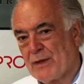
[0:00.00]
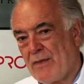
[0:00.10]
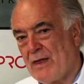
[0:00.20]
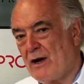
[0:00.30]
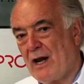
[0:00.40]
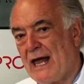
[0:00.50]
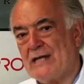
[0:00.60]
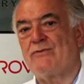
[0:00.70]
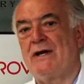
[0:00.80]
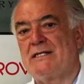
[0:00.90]
there are
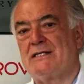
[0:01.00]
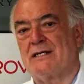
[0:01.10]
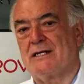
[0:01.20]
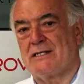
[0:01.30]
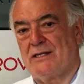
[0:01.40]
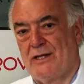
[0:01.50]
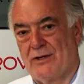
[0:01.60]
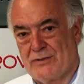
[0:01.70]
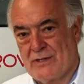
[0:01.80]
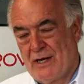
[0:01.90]
less race circuits in
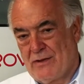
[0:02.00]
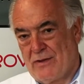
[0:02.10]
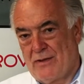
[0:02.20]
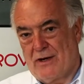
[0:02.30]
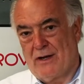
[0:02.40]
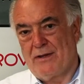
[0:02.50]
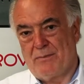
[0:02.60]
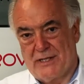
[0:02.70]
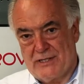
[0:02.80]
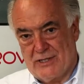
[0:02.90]
those than there are in the
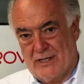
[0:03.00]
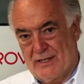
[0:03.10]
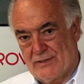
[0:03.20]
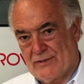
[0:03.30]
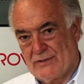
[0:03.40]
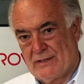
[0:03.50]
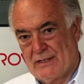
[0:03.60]
British Isles.